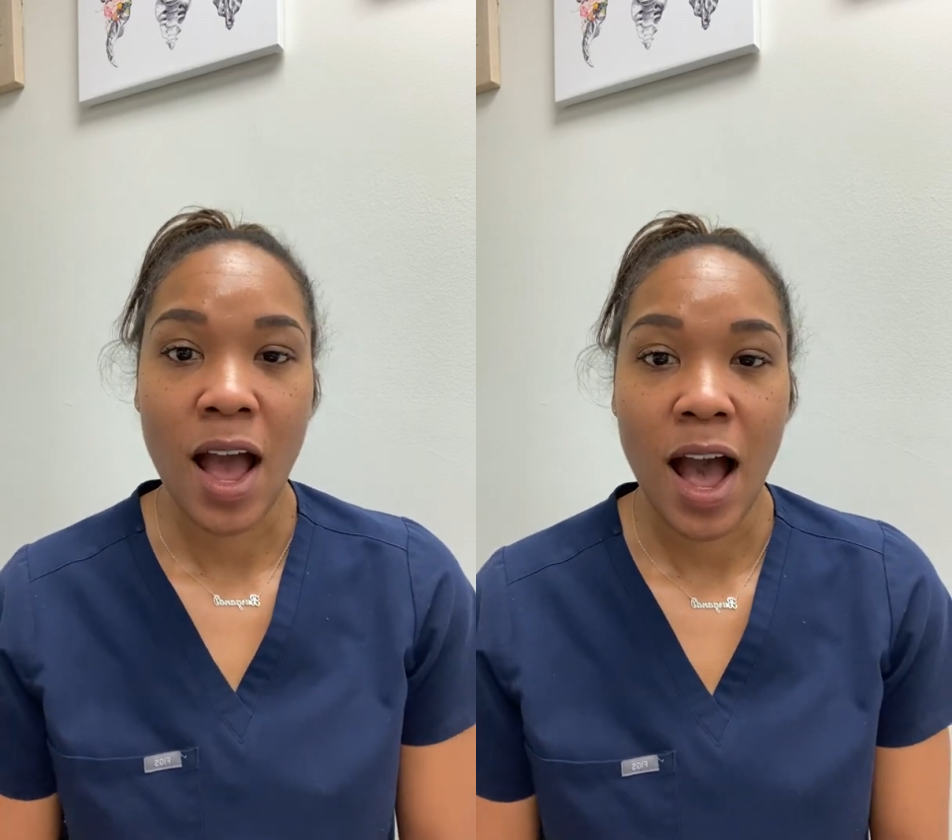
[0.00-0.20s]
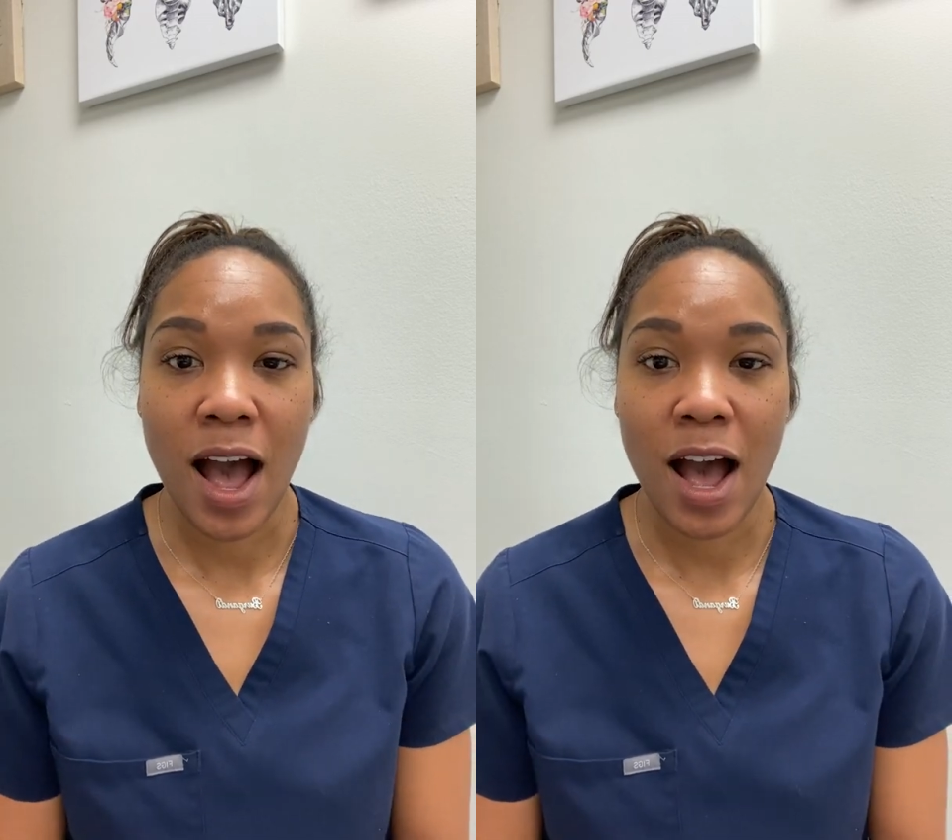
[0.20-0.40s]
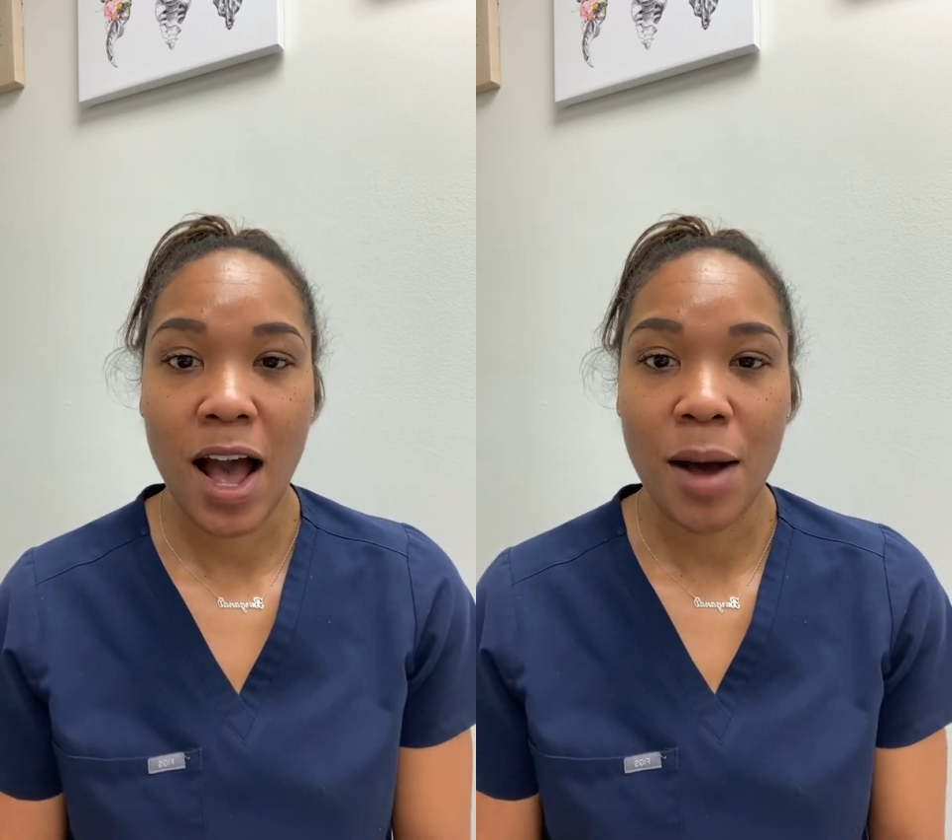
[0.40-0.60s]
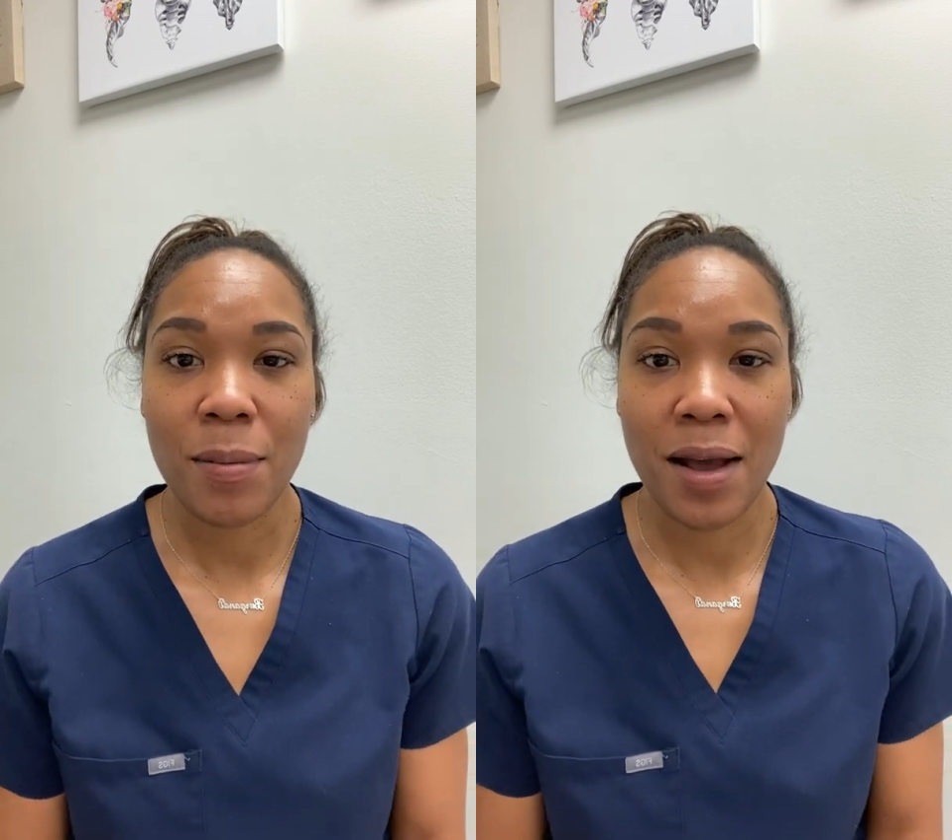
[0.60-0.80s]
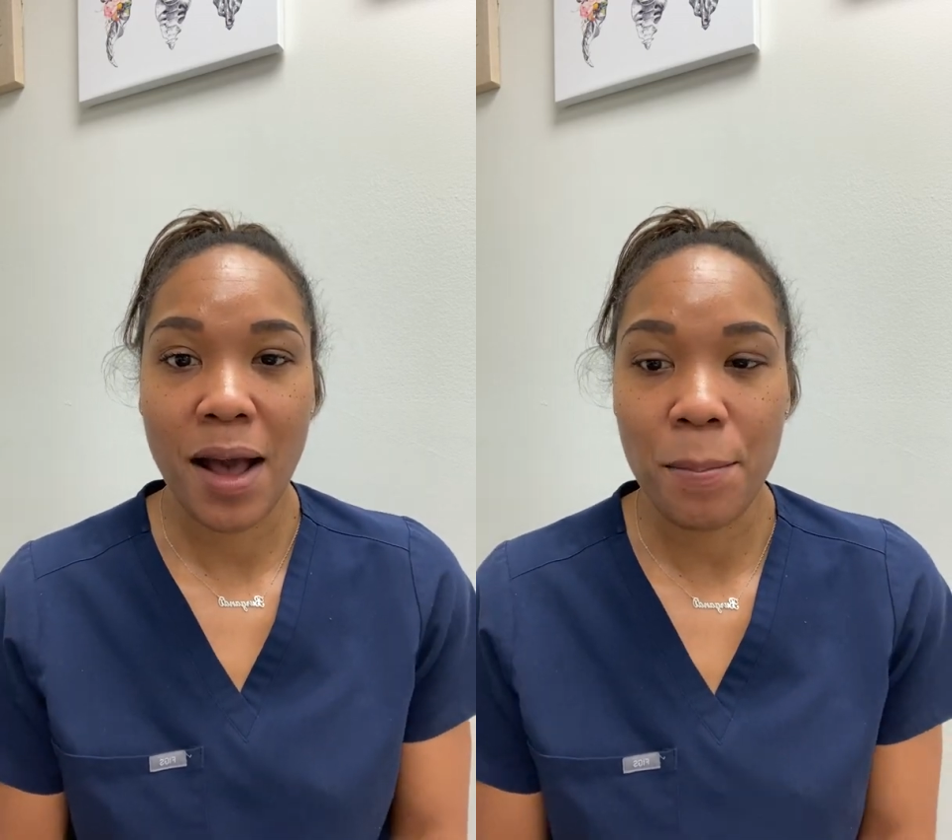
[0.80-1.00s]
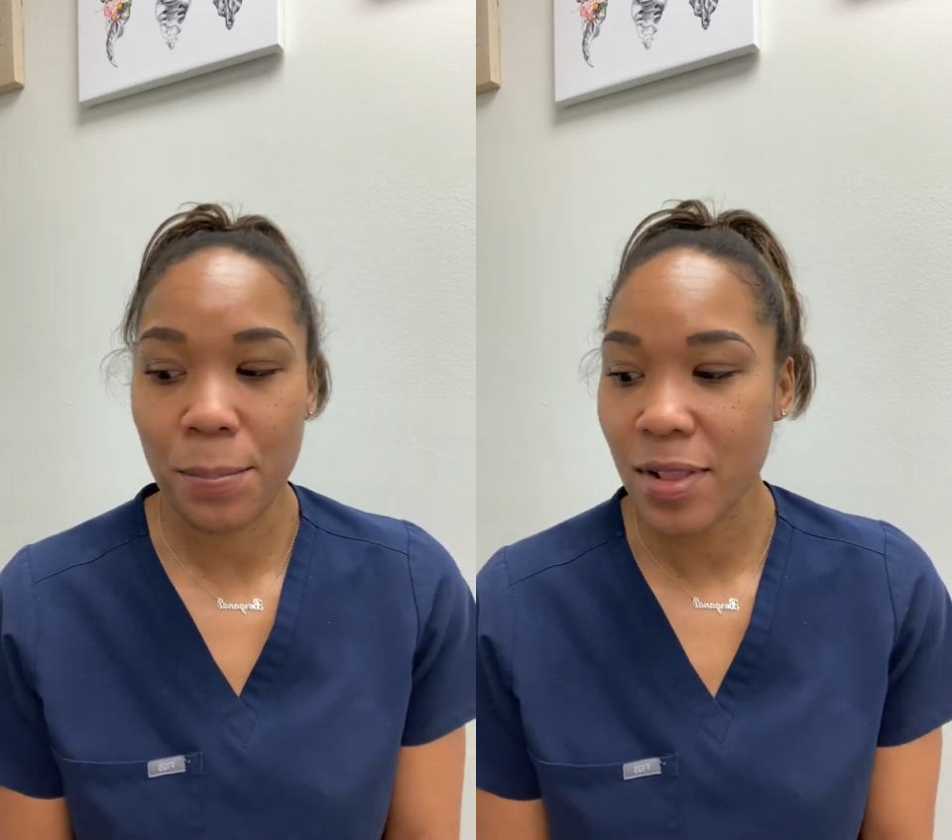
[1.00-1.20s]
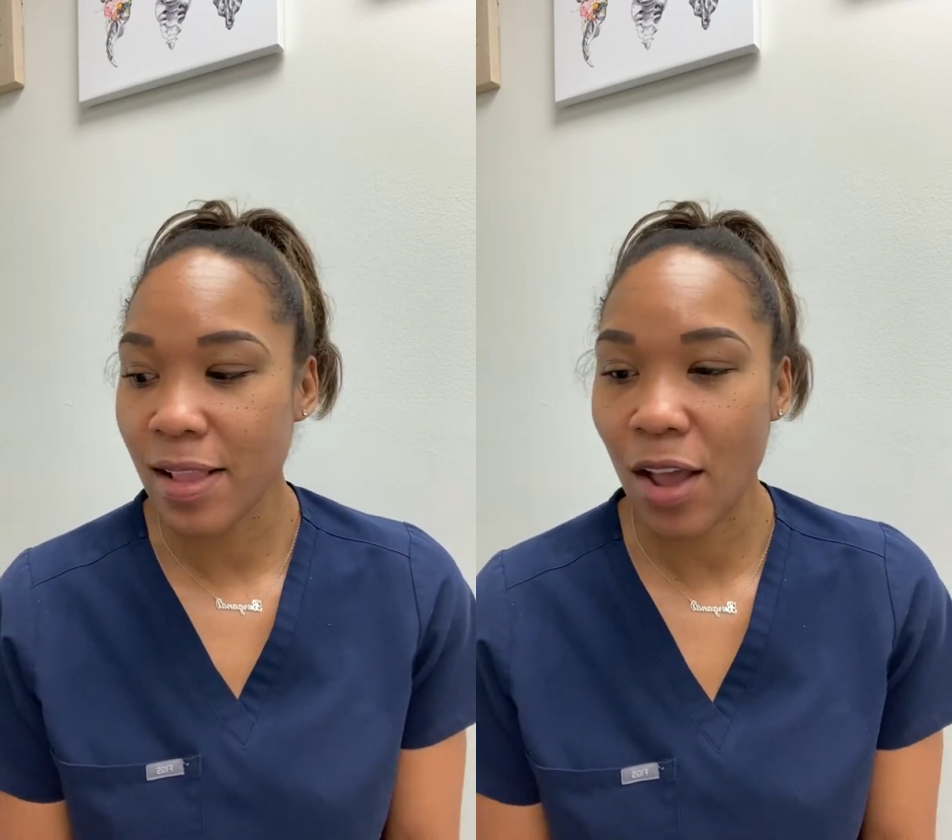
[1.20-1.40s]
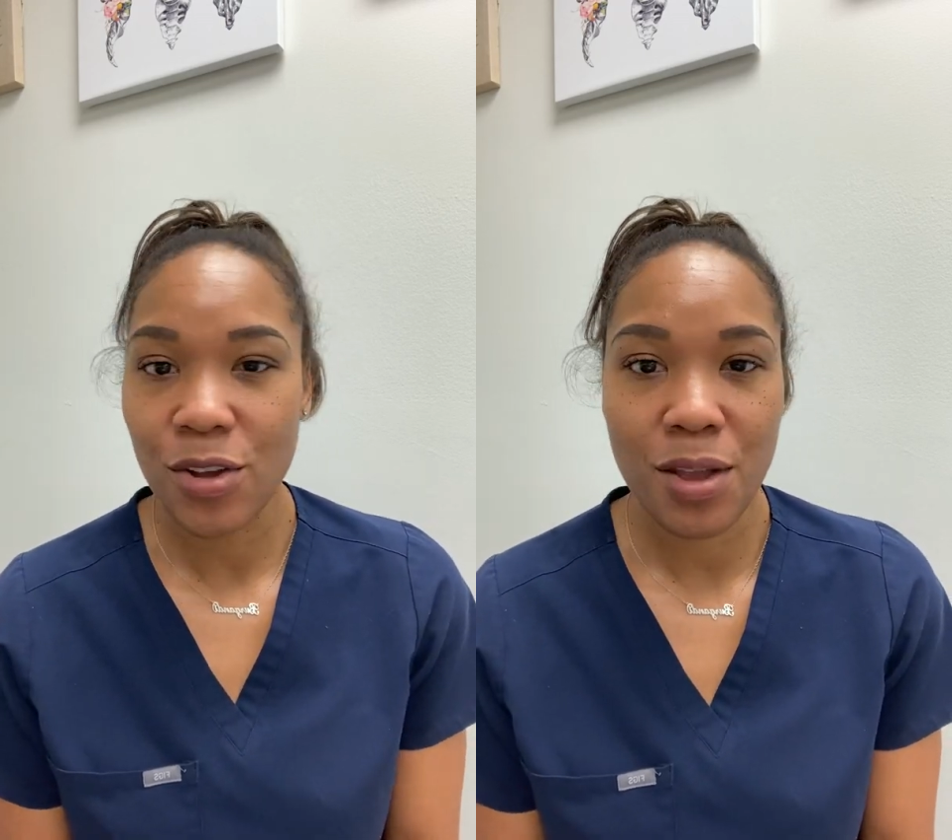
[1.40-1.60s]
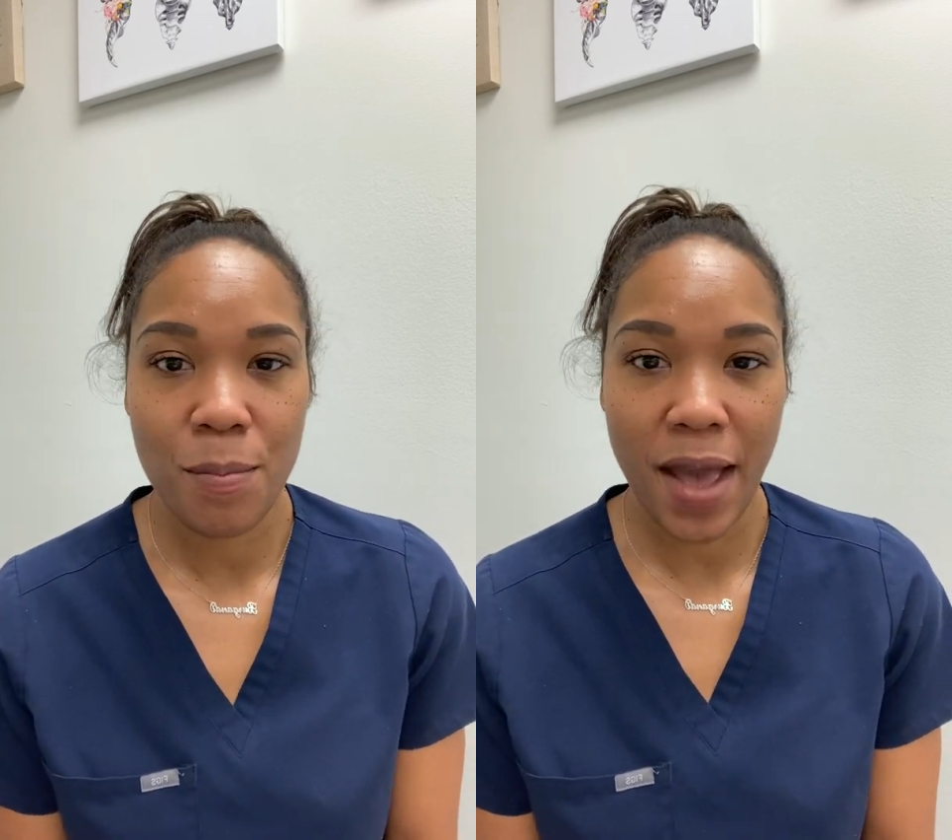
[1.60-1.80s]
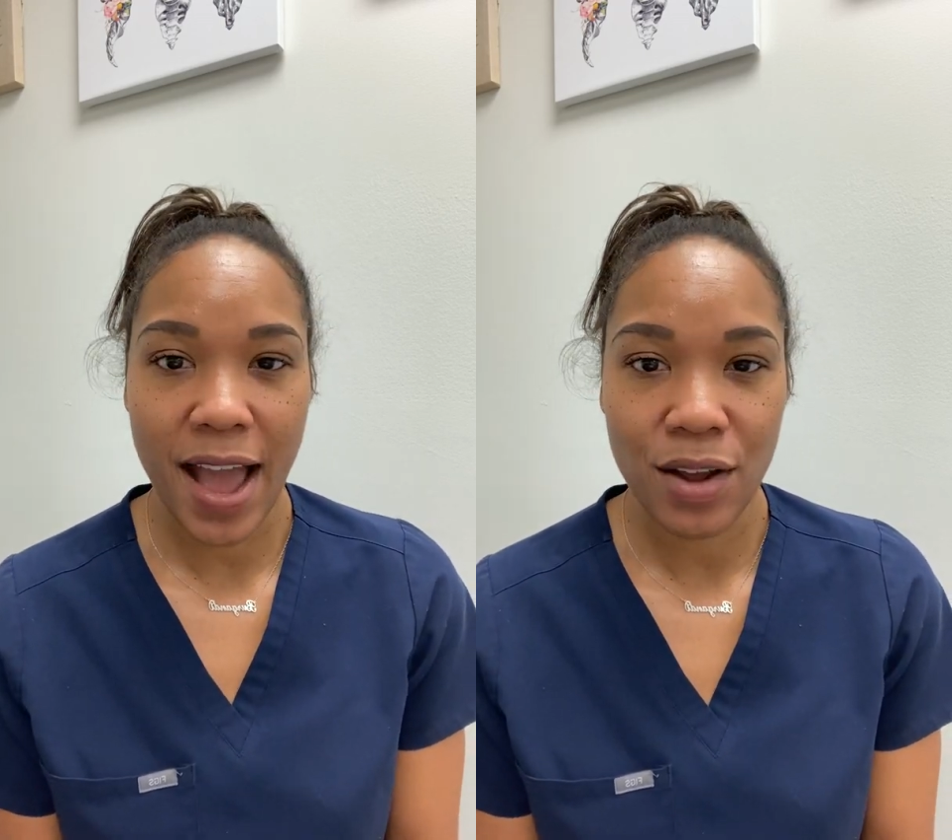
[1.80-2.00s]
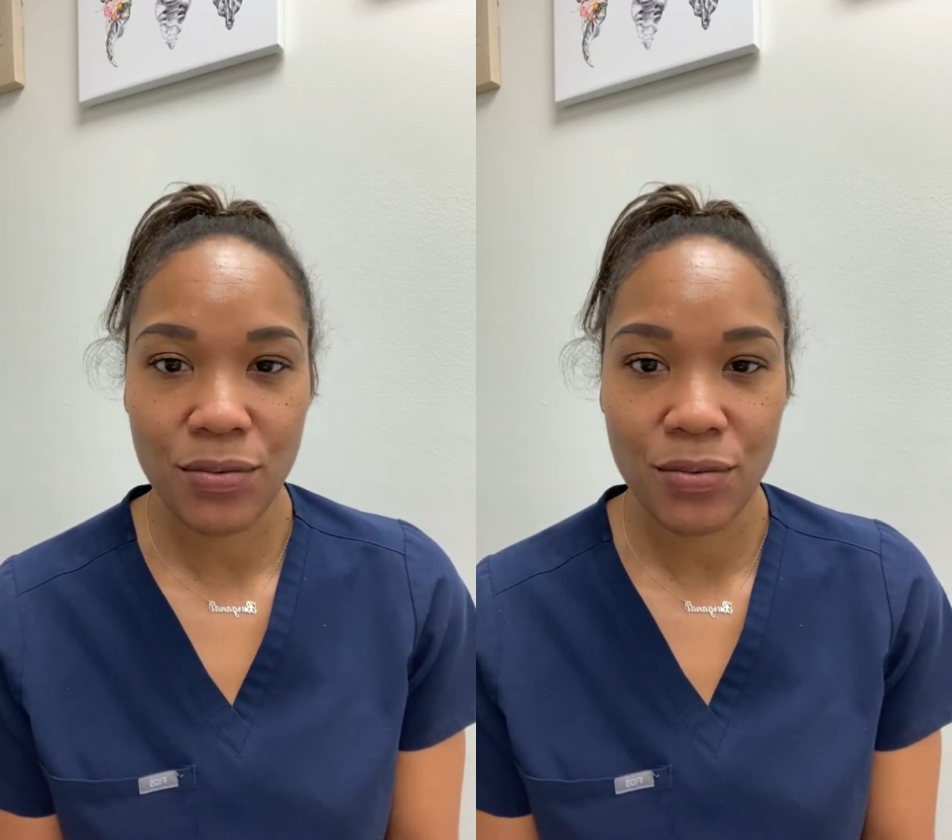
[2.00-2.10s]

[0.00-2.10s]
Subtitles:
Cup stay on your back